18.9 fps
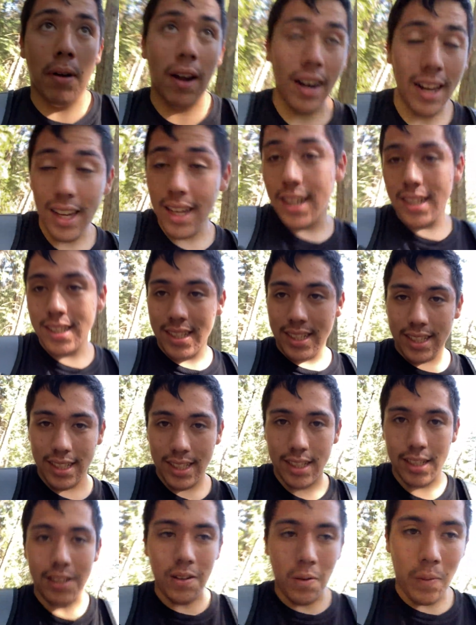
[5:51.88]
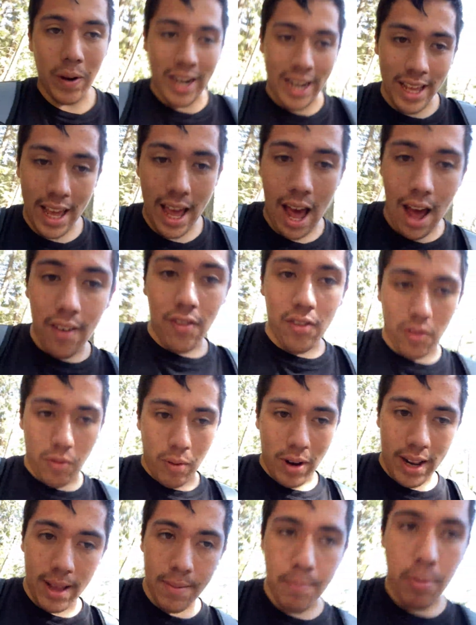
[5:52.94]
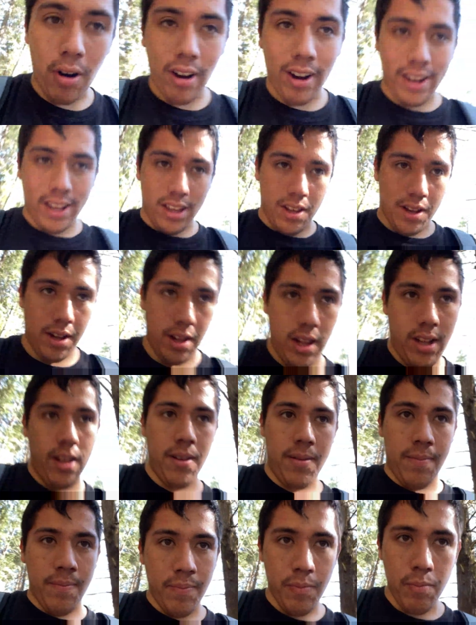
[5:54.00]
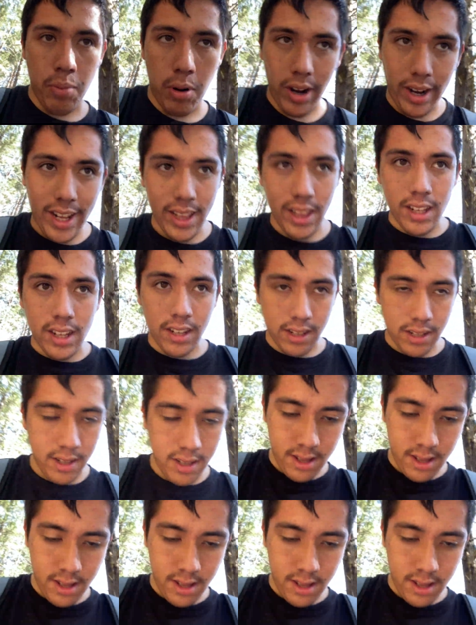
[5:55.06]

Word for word: Plus, we didn't have, we didn't park in the parking lot.